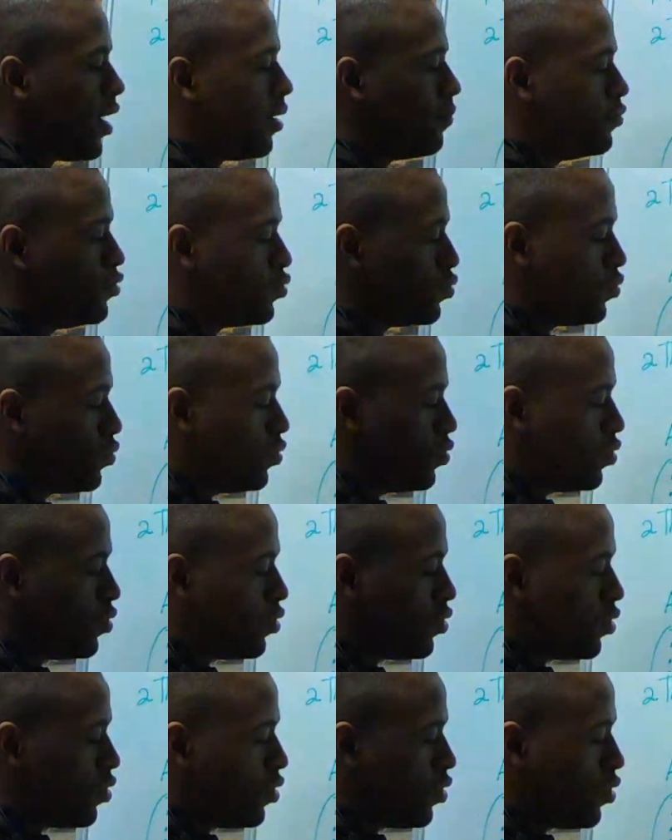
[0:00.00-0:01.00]
up to
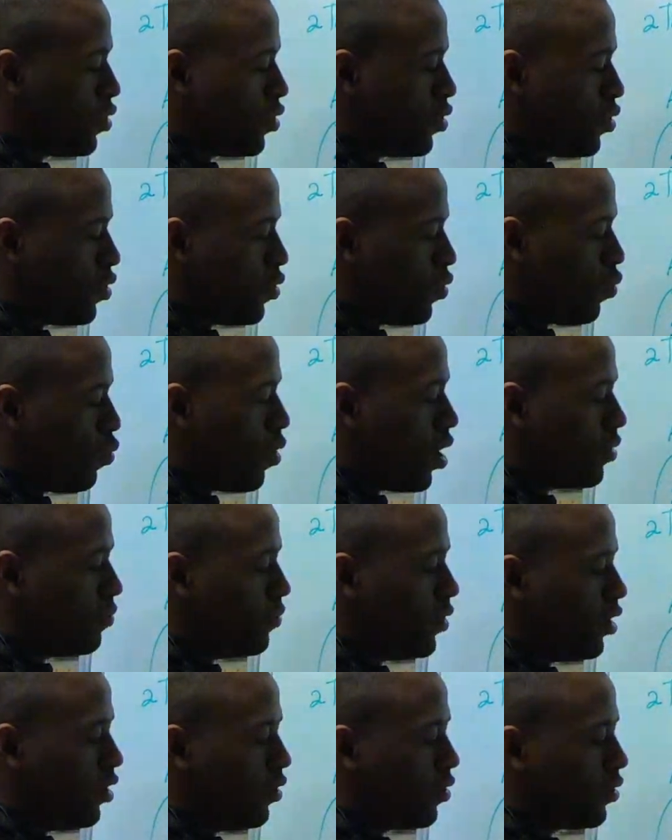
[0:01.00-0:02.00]
1
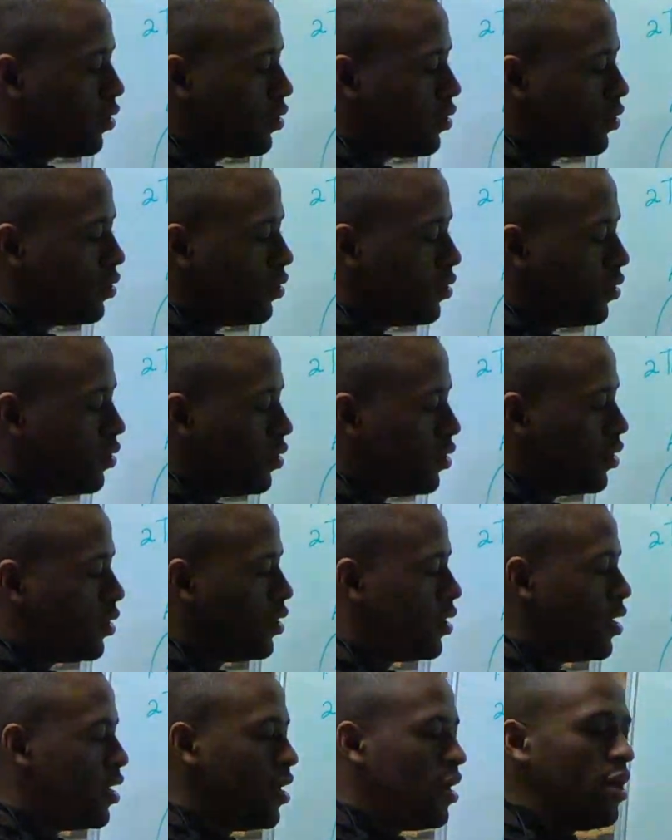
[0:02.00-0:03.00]
million.
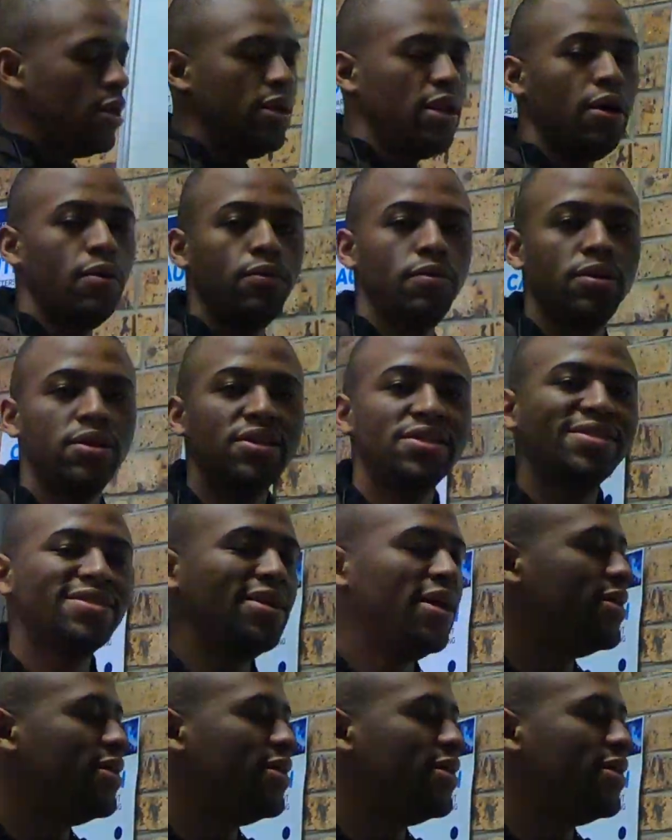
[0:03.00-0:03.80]
Now this